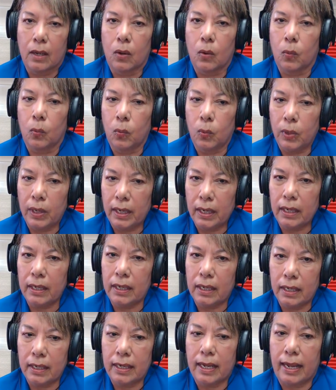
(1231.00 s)
We
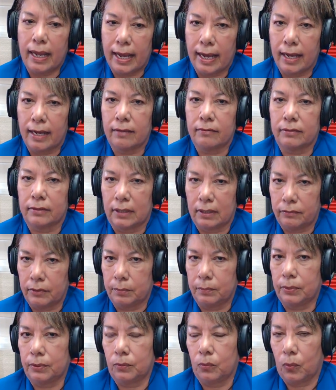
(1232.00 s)
need to have
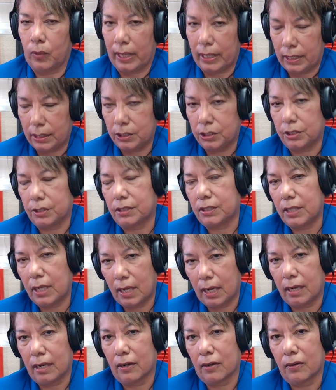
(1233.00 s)
livable wages
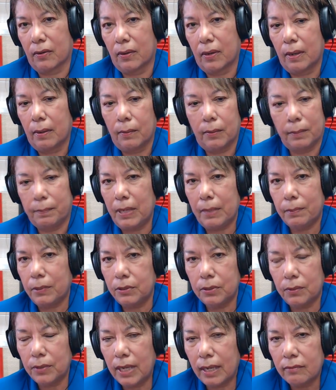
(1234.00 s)
here. When people
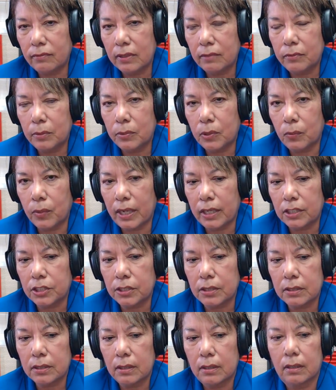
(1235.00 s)
don't have livable
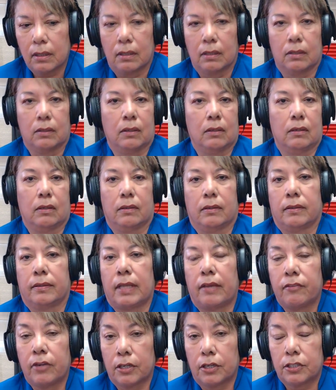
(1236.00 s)
wages,
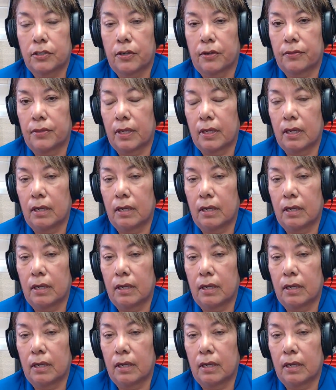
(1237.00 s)
they've got to start thinking